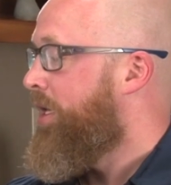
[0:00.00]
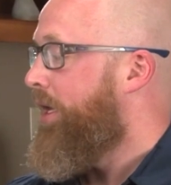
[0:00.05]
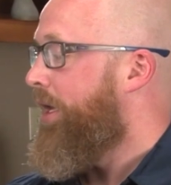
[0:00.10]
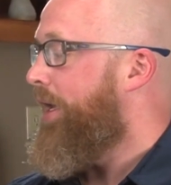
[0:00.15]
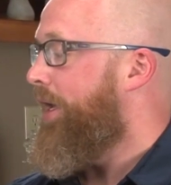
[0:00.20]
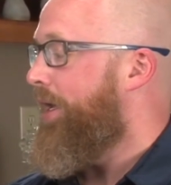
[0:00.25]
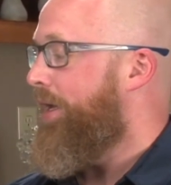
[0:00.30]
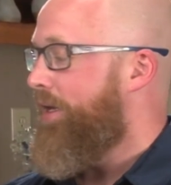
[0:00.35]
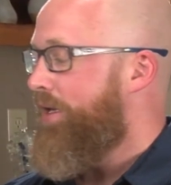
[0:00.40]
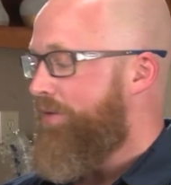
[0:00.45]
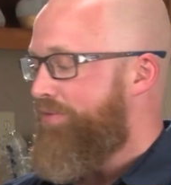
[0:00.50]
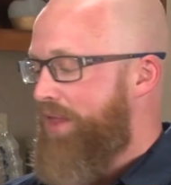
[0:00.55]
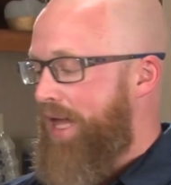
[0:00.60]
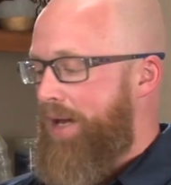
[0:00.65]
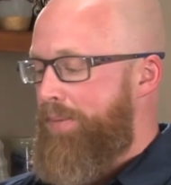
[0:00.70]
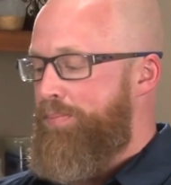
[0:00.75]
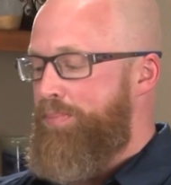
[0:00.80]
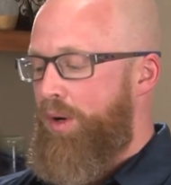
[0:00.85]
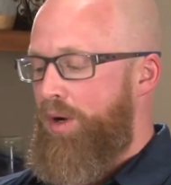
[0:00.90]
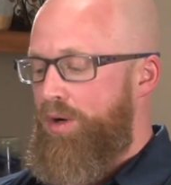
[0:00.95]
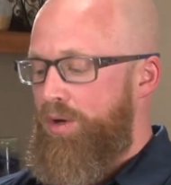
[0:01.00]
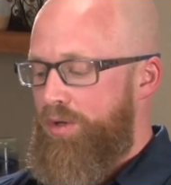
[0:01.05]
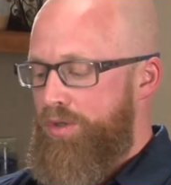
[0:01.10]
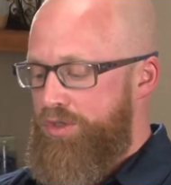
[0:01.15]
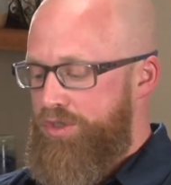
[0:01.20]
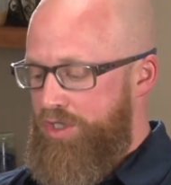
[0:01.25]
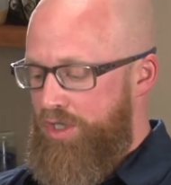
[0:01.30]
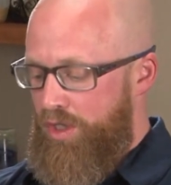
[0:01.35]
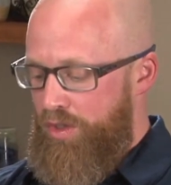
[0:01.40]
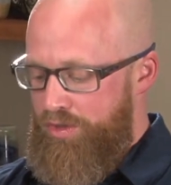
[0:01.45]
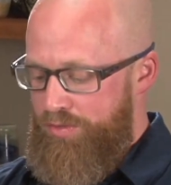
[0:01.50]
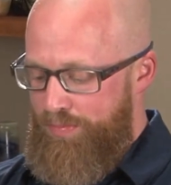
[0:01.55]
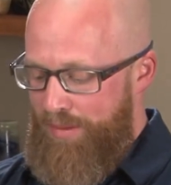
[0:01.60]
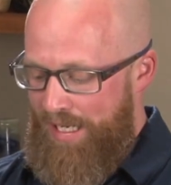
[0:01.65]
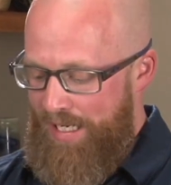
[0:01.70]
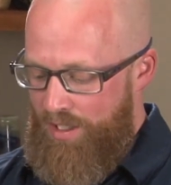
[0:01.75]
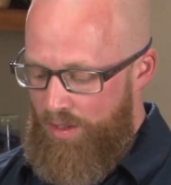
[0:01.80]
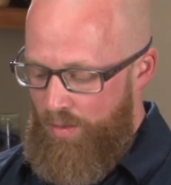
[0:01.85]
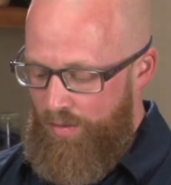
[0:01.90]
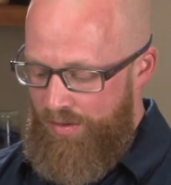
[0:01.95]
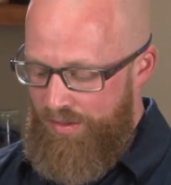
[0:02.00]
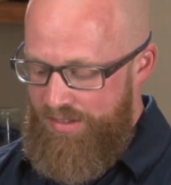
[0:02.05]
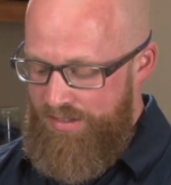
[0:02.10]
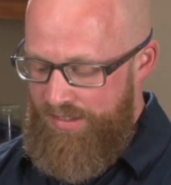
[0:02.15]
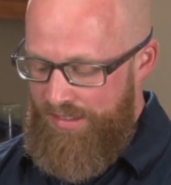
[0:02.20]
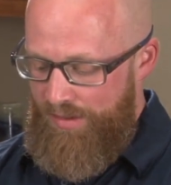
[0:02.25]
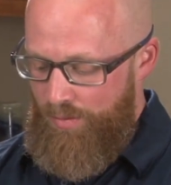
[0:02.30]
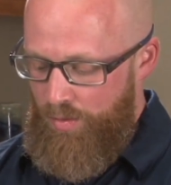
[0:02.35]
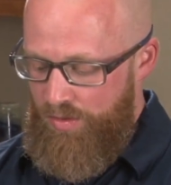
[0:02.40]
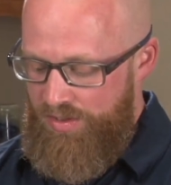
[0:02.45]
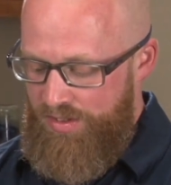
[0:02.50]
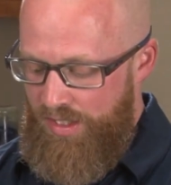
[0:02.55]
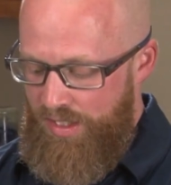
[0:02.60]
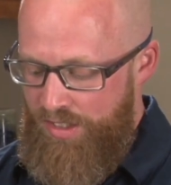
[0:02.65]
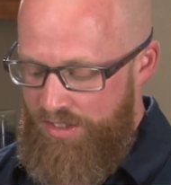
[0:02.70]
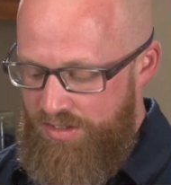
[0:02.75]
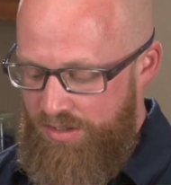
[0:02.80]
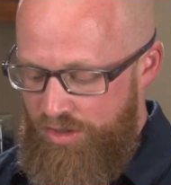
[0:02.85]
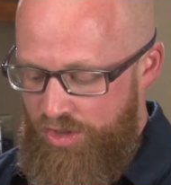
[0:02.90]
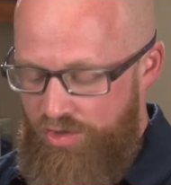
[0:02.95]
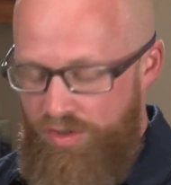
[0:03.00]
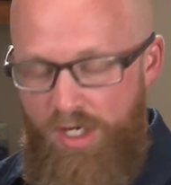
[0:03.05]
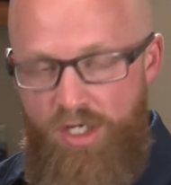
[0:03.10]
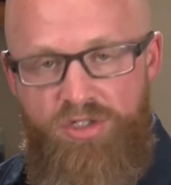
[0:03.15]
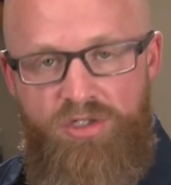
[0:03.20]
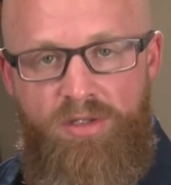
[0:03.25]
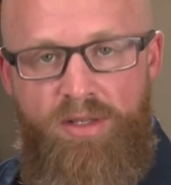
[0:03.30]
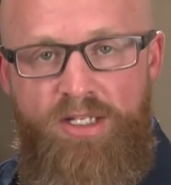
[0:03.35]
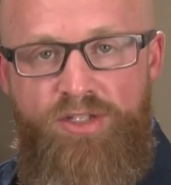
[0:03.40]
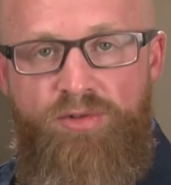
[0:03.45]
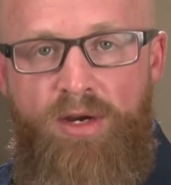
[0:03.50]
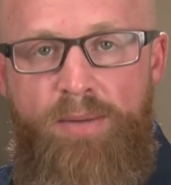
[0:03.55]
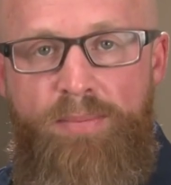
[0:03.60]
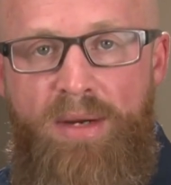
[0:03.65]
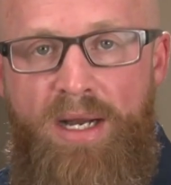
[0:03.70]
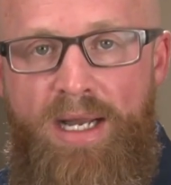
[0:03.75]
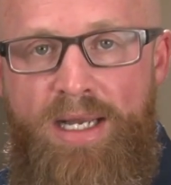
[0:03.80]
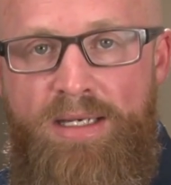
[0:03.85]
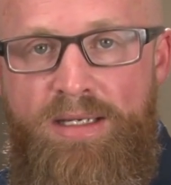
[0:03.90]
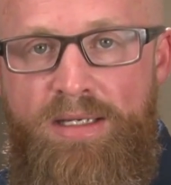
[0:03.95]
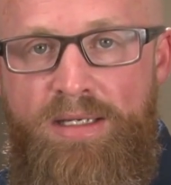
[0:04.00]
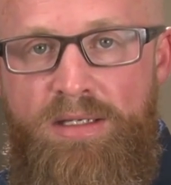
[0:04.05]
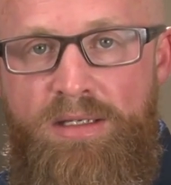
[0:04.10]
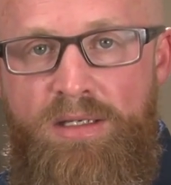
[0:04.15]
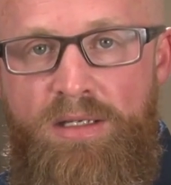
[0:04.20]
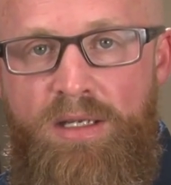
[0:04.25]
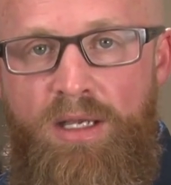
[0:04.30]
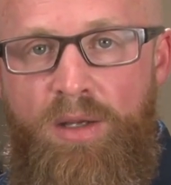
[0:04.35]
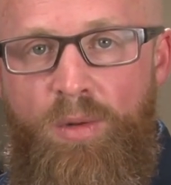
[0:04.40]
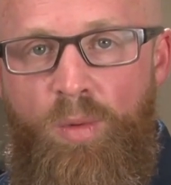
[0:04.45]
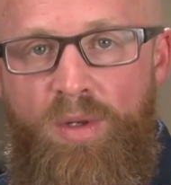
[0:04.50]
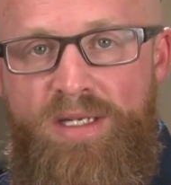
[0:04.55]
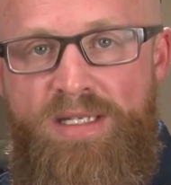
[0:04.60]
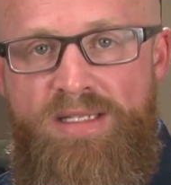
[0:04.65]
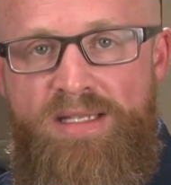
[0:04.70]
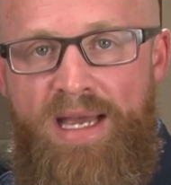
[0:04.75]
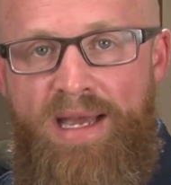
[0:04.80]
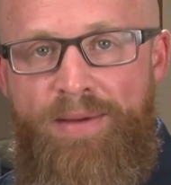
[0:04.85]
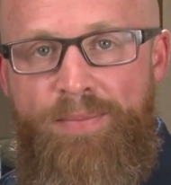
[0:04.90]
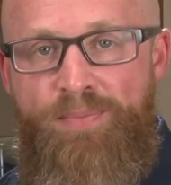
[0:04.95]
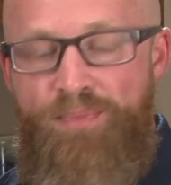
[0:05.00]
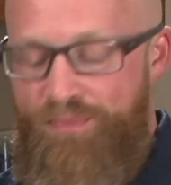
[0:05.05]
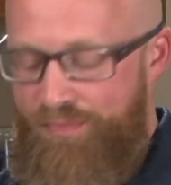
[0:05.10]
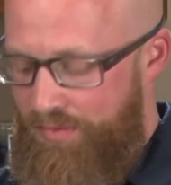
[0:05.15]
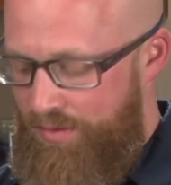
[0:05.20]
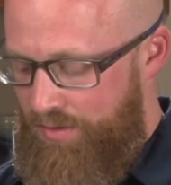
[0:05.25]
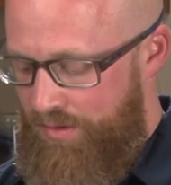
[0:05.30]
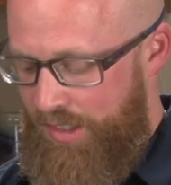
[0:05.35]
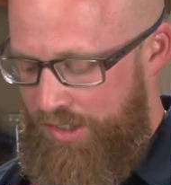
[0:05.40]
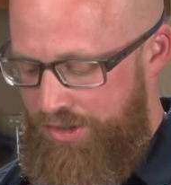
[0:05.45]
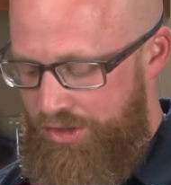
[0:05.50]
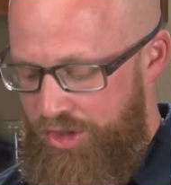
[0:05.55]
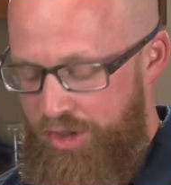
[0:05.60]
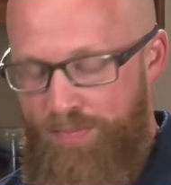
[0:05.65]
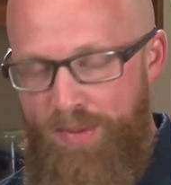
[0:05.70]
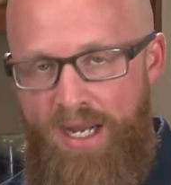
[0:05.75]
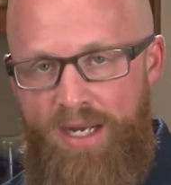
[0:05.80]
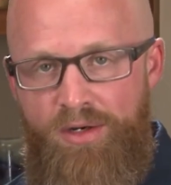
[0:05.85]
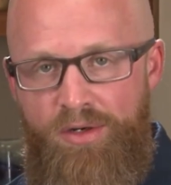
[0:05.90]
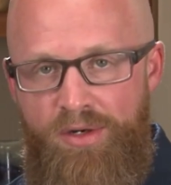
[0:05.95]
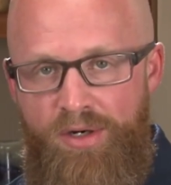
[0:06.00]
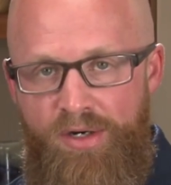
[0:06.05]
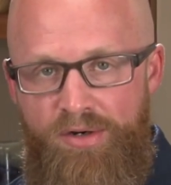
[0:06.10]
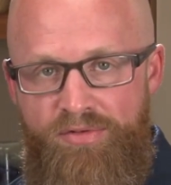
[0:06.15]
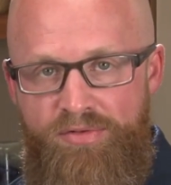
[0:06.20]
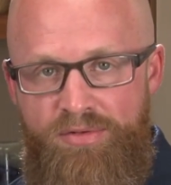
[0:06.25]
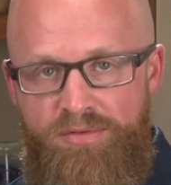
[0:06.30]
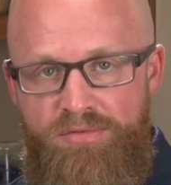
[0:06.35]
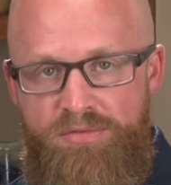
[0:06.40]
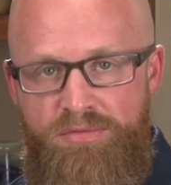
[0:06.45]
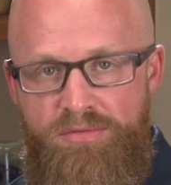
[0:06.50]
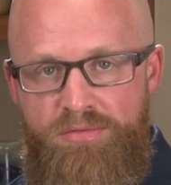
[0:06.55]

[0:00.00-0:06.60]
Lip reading: And if that bulge goes backwards, it will touch the structure that's right behind it. And what is that? That's your spinal nerve.